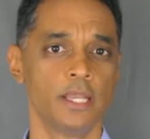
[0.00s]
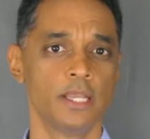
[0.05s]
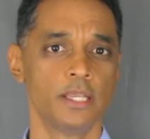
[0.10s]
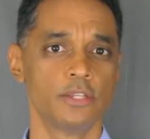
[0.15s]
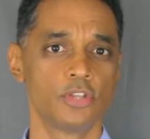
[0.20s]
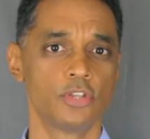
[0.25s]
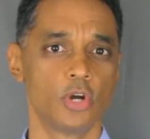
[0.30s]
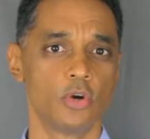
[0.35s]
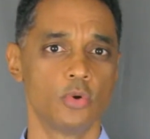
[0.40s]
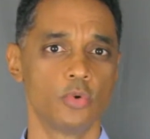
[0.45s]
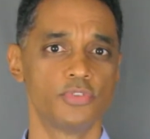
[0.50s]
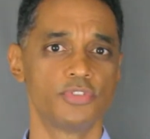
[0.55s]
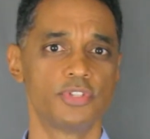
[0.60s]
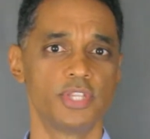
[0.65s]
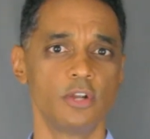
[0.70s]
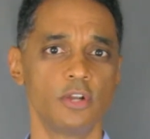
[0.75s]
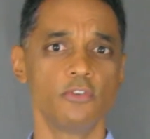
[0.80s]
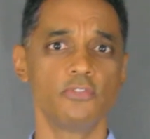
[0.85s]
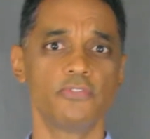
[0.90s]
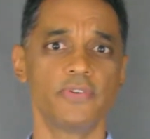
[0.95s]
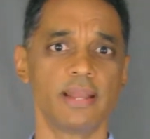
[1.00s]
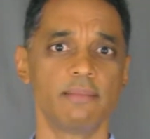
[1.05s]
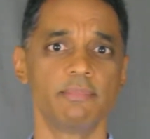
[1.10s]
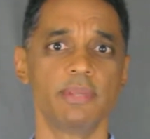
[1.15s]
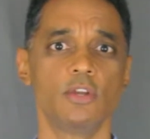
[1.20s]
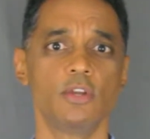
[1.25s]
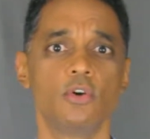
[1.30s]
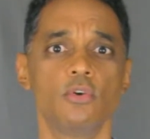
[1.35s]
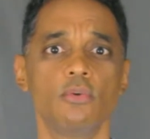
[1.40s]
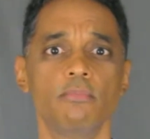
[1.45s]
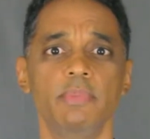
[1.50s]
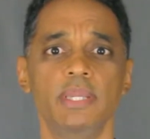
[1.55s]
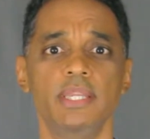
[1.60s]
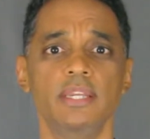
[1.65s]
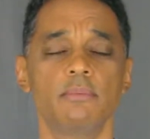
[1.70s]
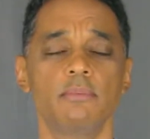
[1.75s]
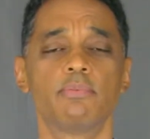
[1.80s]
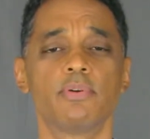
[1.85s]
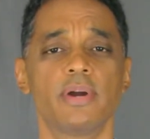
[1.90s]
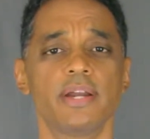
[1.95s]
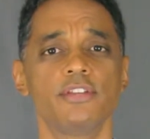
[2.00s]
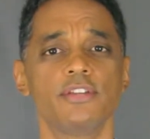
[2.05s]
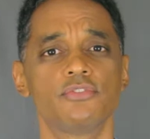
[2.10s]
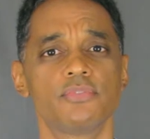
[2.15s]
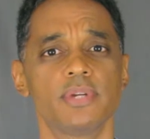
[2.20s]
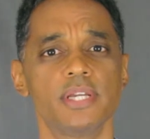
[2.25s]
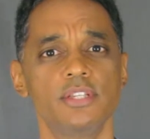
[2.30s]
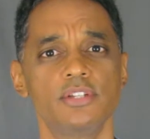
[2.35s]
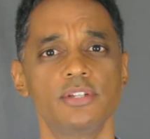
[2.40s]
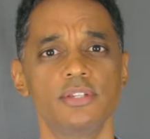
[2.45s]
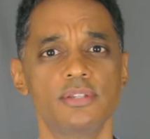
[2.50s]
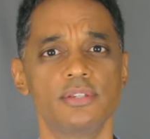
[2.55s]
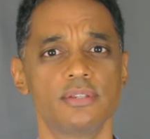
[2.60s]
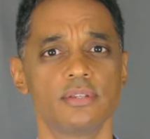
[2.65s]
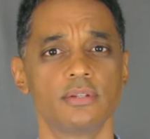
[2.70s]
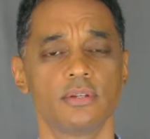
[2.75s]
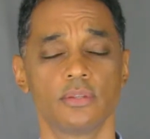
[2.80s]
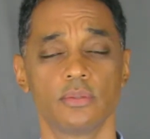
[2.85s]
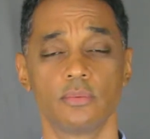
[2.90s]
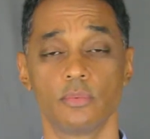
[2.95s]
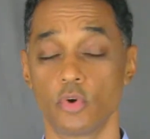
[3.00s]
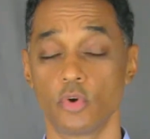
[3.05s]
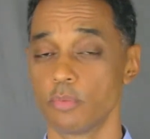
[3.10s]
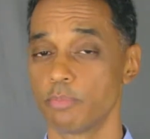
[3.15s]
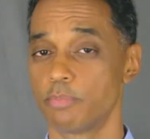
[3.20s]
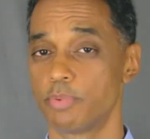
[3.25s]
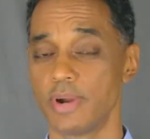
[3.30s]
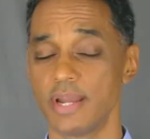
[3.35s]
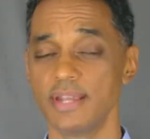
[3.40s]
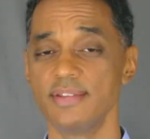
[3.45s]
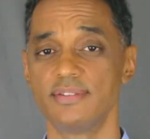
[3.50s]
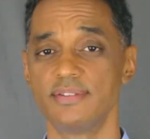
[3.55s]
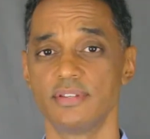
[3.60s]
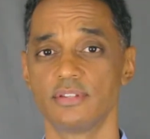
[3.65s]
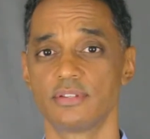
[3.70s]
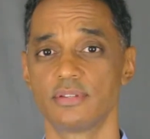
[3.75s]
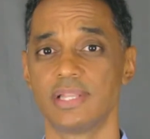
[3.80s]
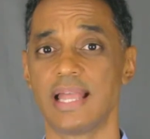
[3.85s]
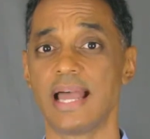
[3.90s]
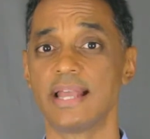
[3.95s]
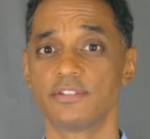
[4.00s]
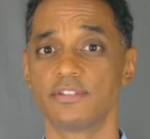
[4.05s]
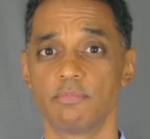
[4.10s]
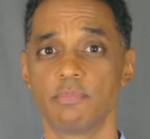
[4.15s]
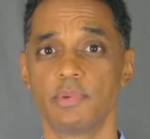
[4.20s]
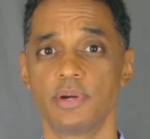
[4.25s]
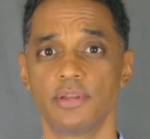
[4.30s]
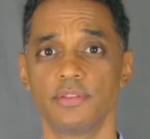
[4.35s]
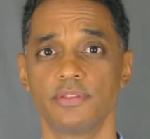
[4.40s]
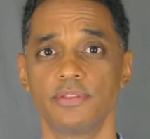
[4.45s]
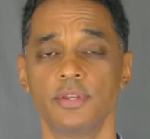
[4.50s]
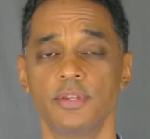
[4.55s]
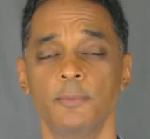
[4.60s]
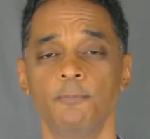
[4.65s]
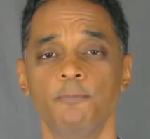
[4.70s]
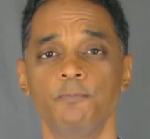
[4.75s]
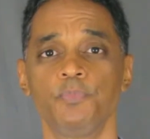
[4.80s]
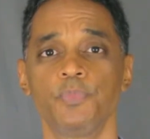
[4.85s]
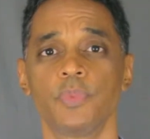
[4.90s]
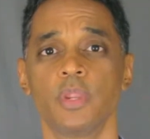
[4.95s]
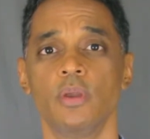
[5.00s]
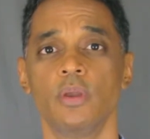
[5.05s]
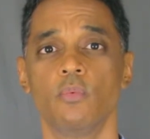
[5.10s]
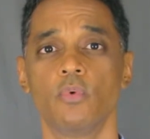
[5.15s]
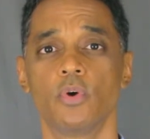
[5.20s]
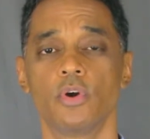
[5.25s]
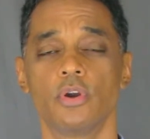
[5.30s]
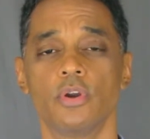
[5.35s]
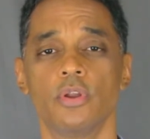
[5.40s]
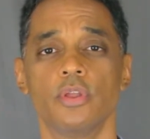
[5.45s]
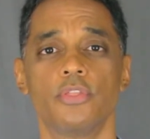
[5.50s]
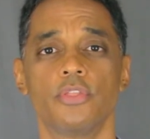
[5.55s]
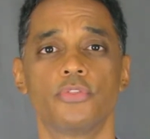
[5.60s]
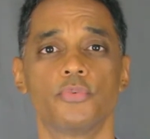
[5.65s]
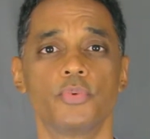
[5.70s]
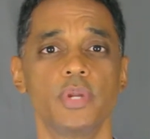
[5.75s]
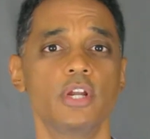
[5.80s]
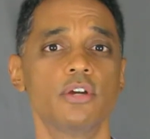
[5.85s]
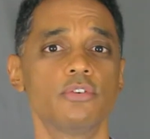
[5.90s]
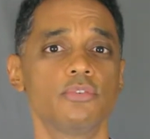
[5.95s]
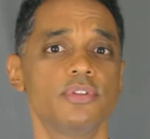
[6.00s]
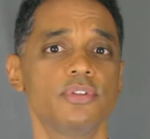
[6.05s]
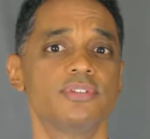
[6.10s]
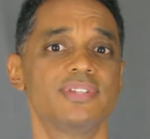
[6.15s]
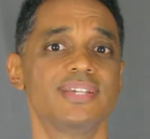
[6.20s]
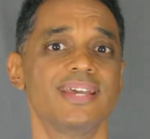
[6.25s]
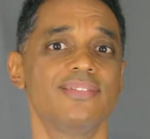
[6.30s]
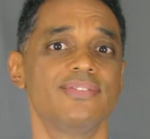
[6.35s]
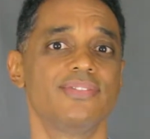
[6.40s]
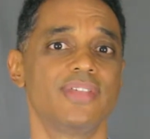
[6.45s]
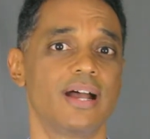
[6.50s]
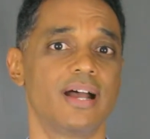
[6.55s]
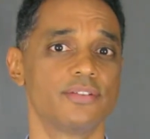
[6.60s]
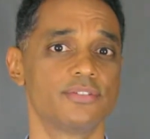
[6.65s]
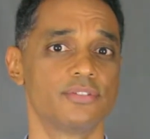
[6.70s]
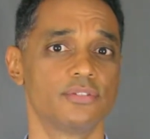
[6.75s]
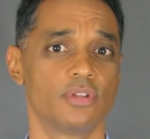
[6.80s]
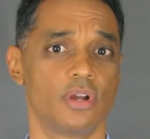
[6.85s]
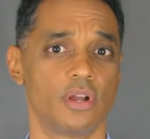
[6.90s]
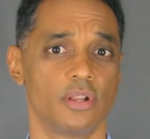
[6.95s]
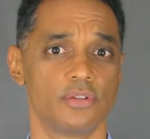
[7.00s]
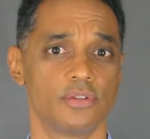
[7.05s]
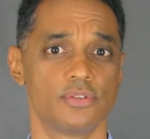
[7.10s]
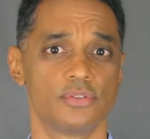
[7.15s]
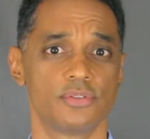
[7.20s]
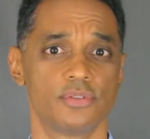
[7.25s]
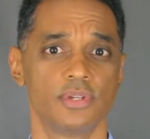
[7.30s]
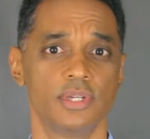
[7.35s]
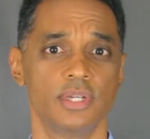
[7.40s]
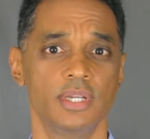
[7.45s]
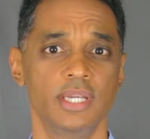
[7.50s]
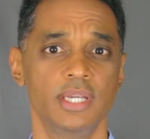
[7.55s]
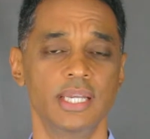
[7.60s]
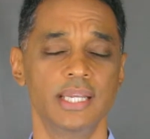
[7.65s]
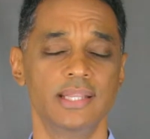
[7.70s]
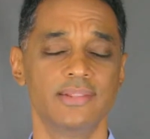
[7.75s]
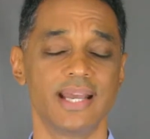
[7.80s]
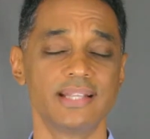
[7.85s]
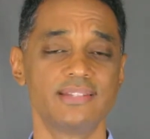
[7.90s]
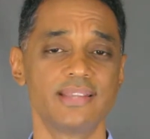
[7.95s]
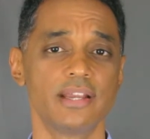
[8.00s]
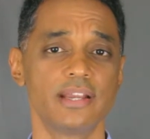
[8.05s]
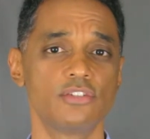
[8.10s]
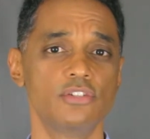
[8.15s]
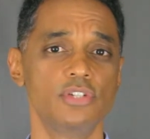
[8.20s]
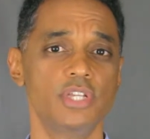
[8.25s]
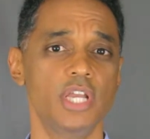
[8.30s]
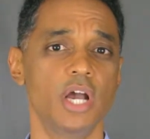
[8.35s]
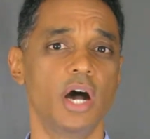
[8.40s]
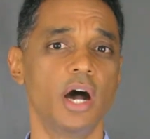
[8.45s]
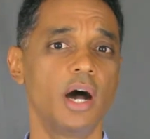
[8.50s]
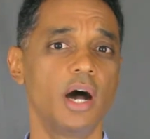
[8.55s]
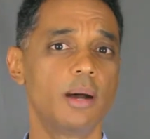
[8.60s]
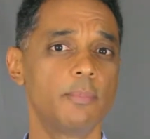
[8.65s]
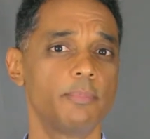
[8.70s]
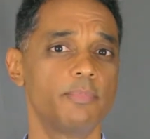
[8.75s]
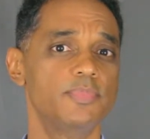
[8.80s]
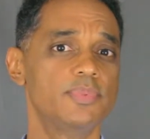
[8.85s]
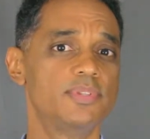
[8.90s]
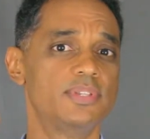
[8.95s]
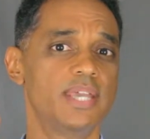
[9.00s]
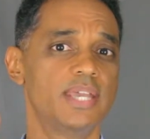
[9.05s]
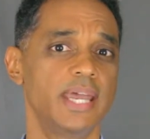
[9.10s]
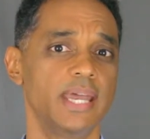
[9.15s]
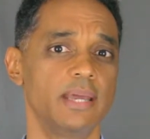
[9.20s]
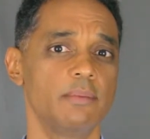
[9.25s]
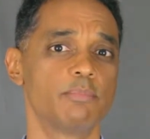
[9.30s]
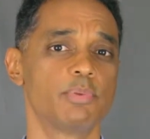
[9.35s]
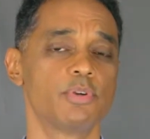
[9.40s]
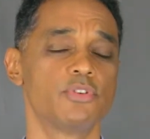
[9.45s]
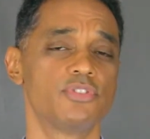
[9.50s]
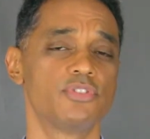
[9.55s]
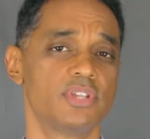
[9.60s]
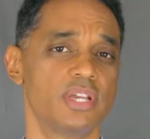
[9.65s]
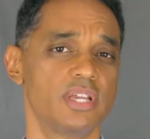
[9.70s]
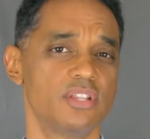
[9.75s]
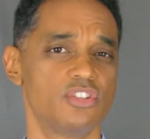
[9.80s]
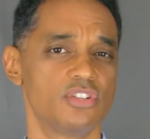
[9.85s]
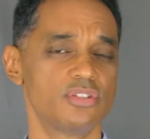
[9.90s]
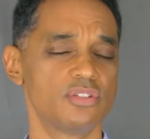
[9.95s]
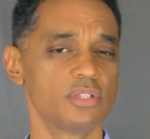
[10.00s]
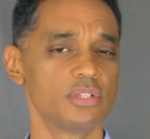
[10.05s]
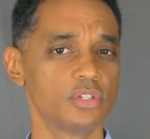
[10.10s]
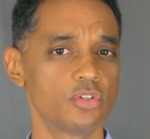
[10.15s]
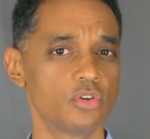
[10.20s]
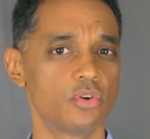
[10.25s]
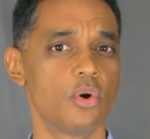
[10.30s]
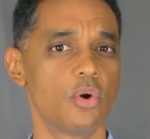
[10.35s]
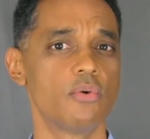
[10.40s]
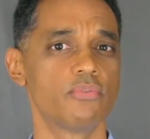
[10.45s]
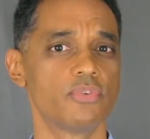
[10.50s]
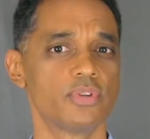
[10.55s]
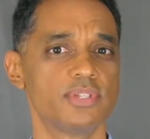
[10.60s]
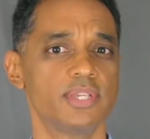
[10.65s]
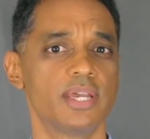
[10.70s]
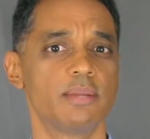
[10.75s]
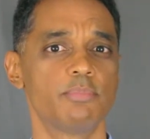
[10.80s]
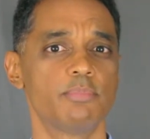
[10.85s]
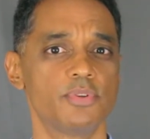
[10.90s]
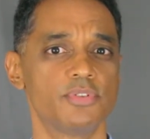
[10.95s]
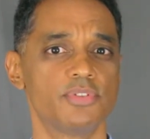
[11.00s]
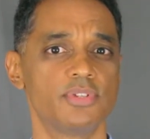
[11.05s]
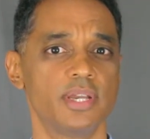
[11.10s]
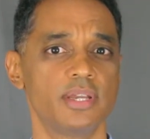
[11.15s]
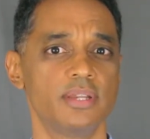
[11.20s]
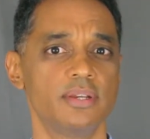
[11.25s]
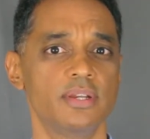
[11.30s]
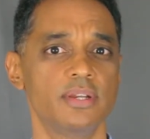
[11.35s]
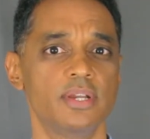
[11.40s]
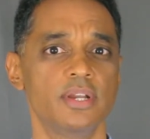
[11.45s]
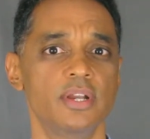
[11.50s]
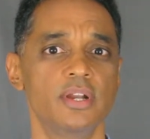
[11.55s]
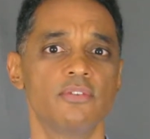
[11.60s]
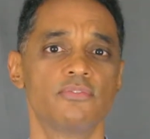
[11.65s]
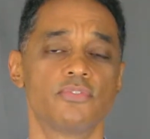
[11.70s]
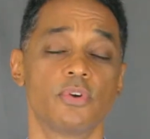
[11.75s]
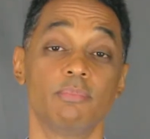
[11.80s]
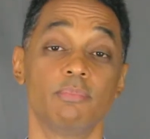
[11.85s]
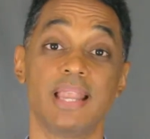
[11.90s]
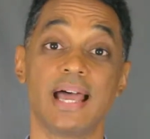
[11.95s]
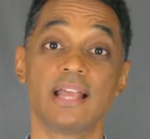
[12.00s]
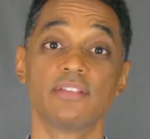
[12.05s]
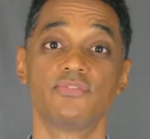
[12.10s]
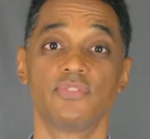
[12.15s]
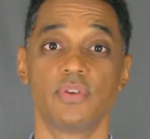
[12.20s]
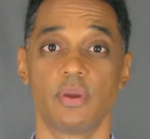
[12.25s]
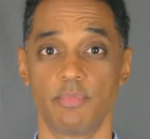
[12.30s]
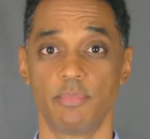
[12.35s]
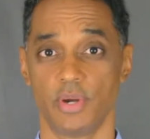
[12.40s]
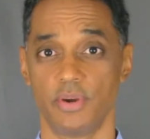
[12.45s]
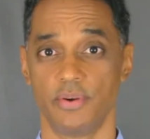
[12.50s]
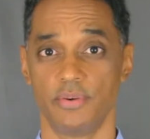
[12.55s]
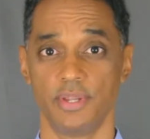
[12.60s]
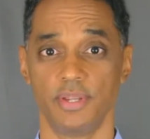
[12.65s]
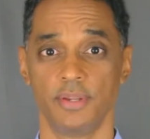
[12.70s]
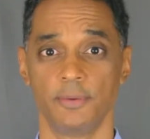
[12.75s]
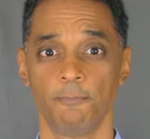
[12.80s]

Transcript: So single-family home median price ranges or prices last month were $310,000. That's actually up 10%, just a little over 10% from last February.